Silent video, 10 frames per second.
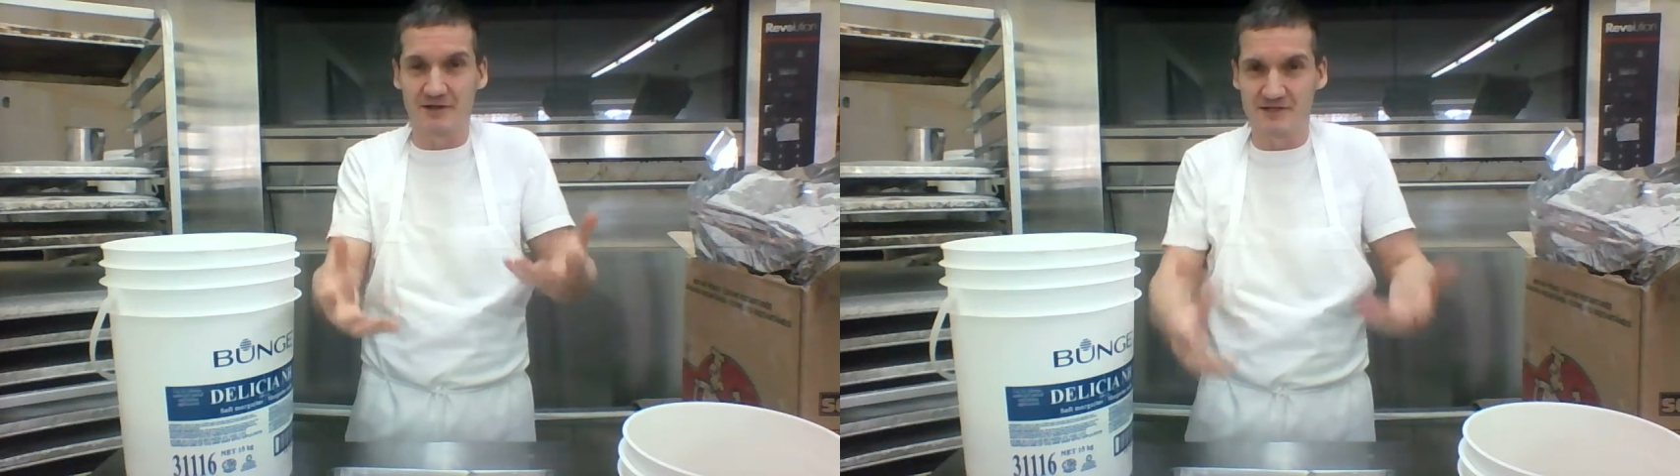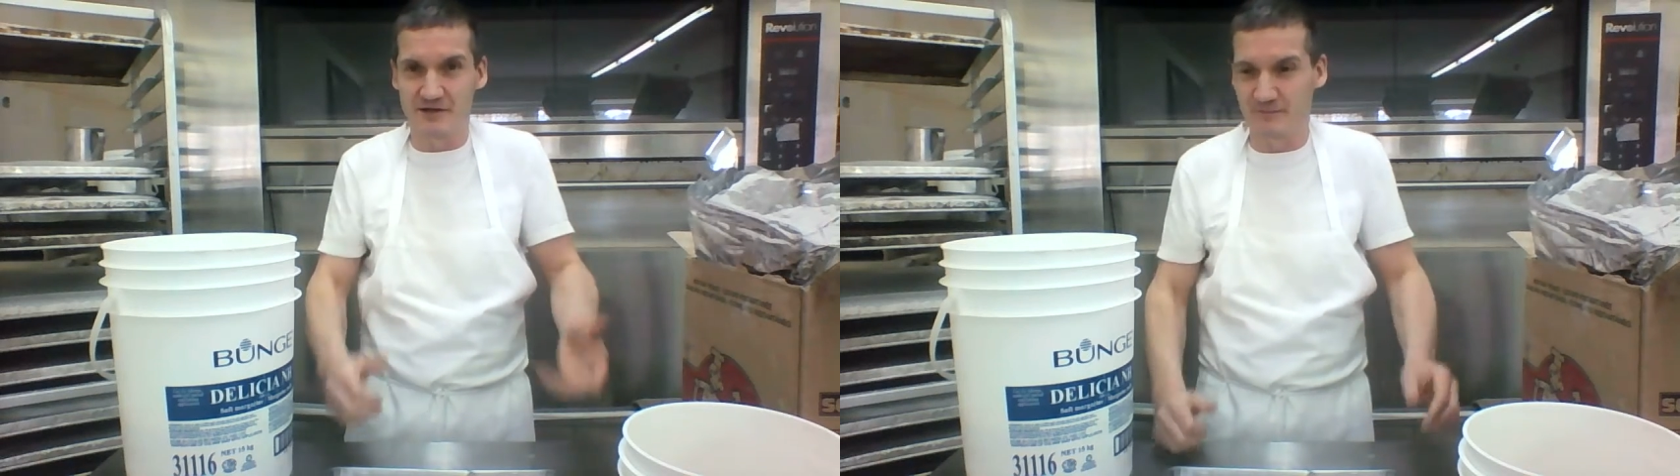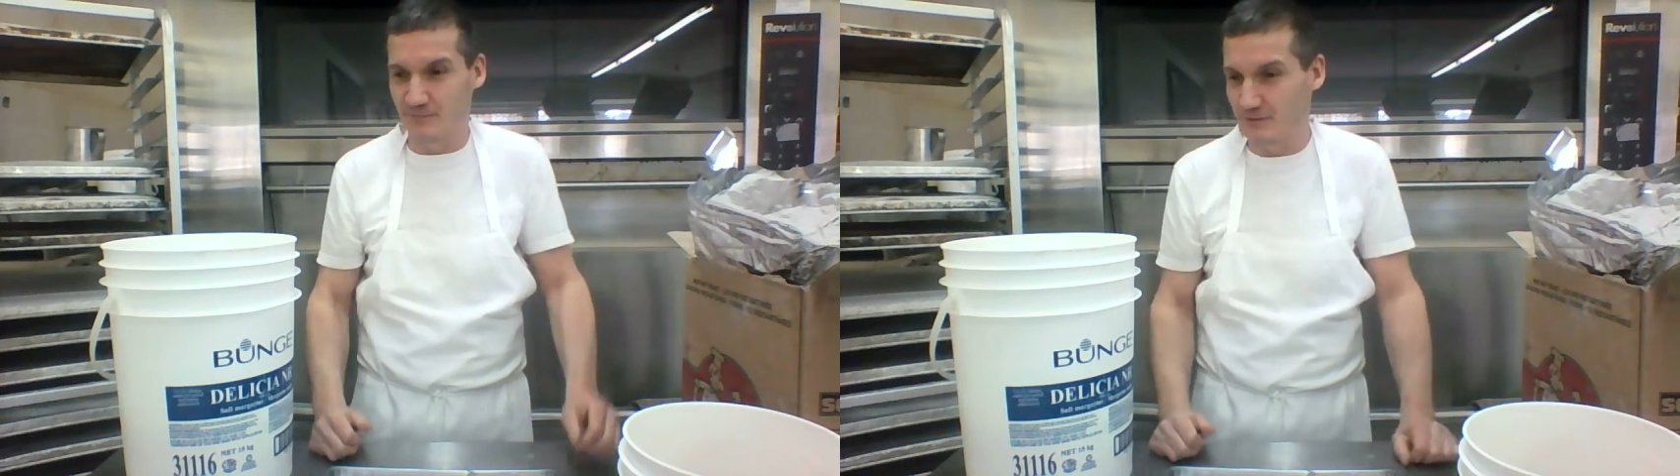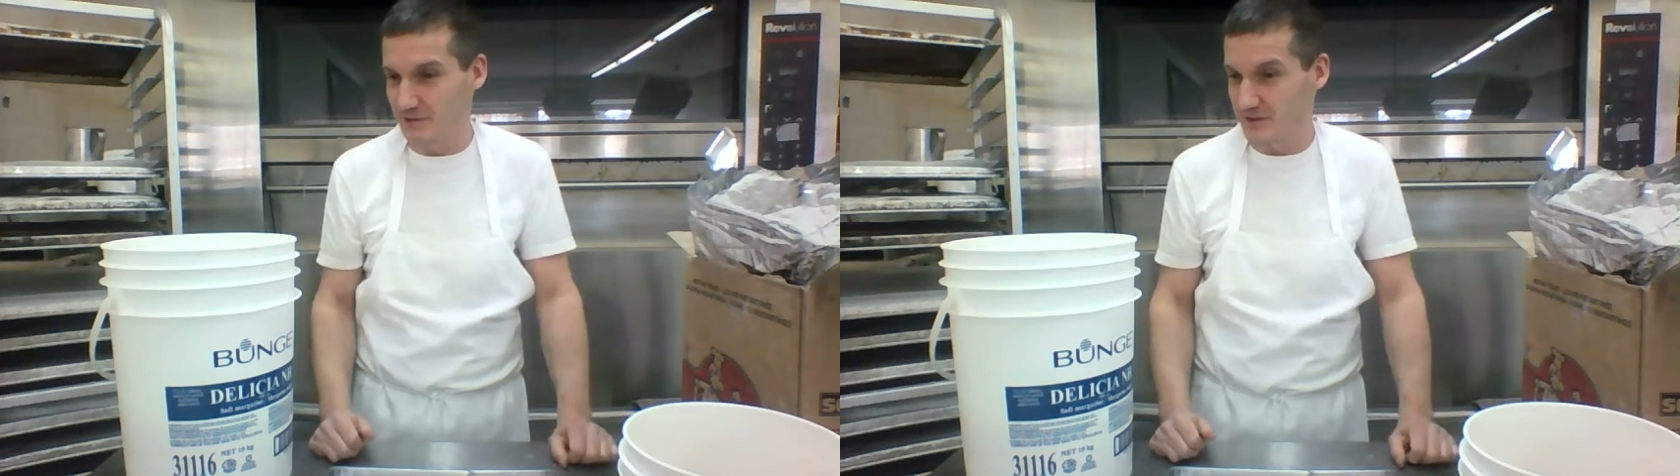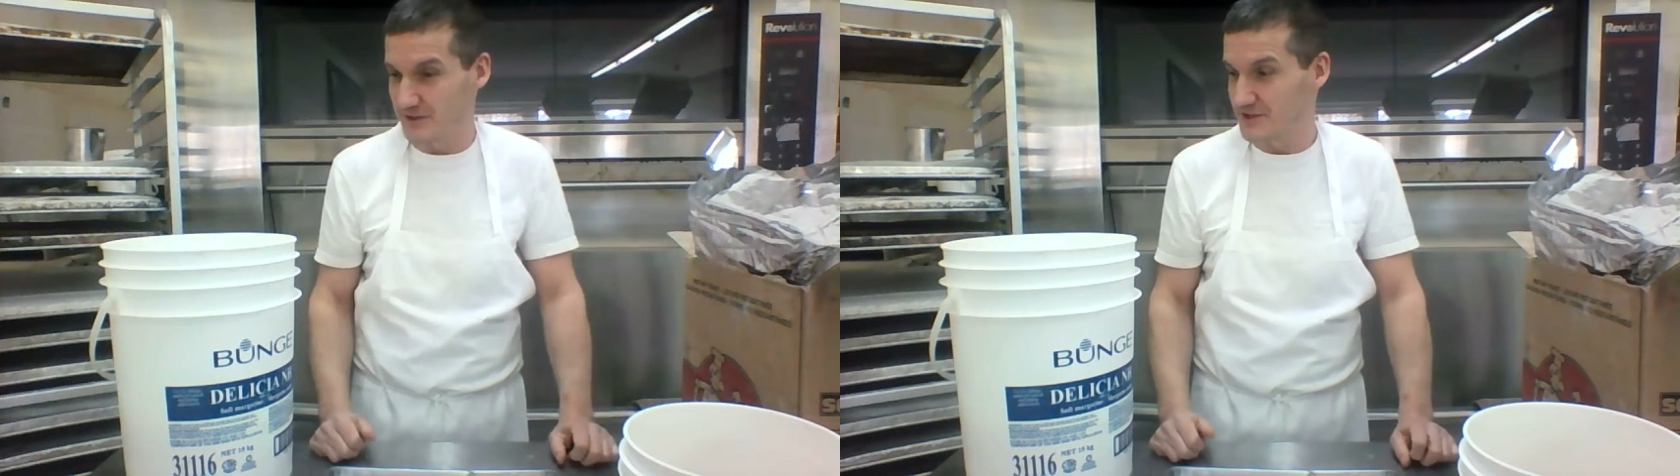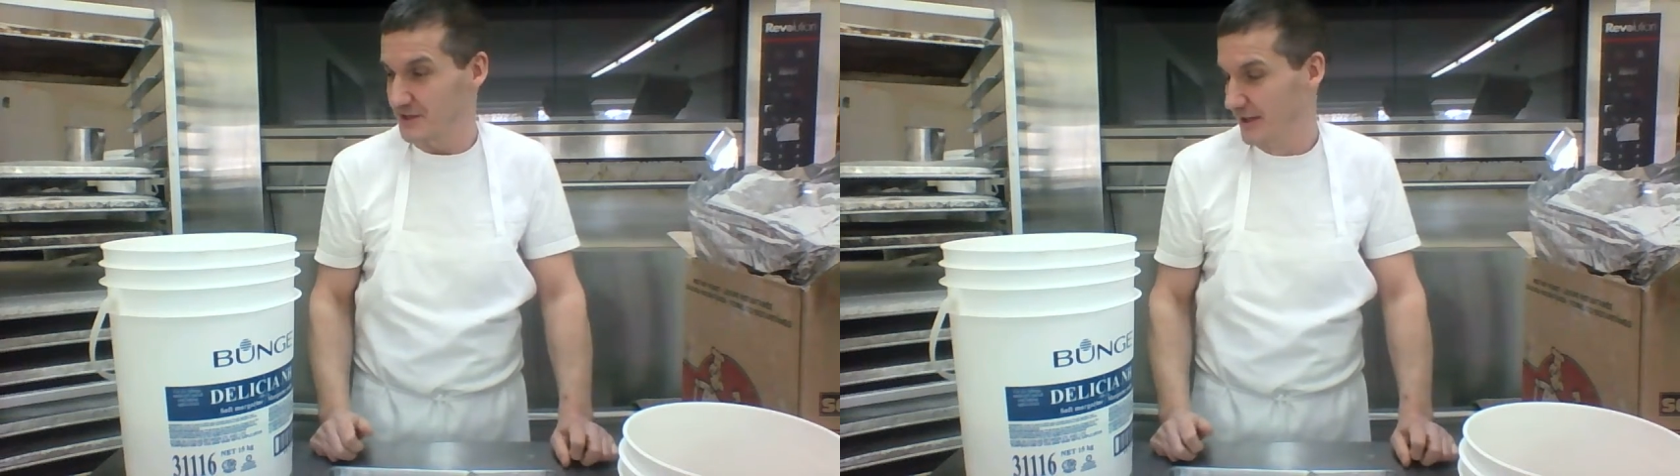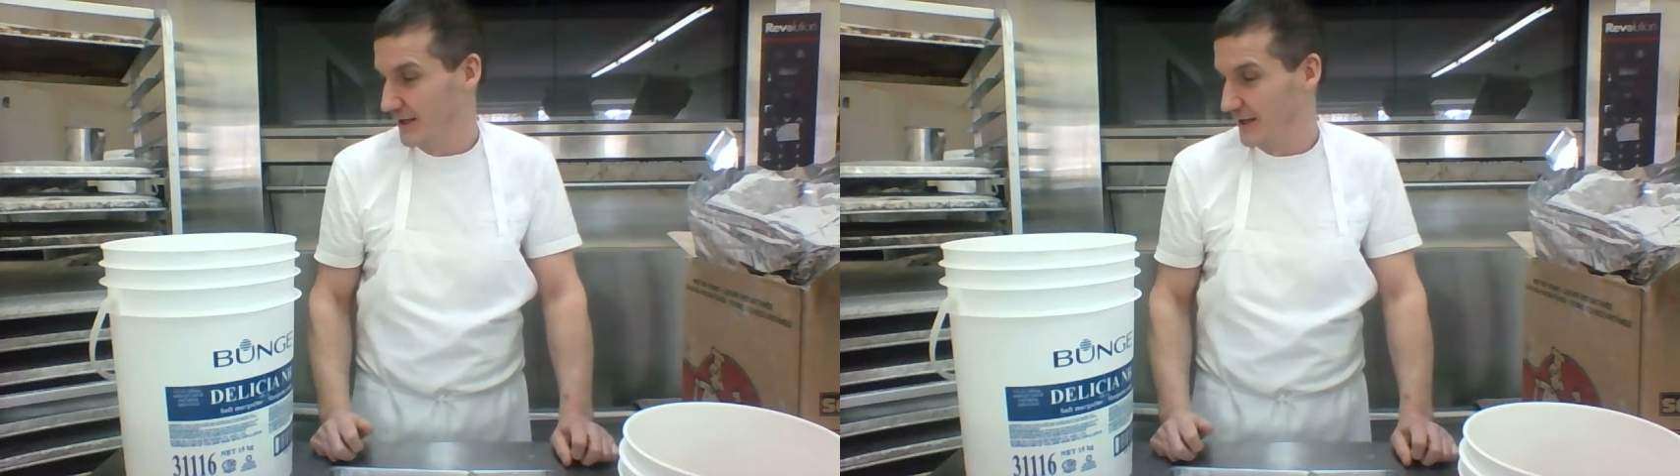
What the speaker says: It's got 4 ingredients,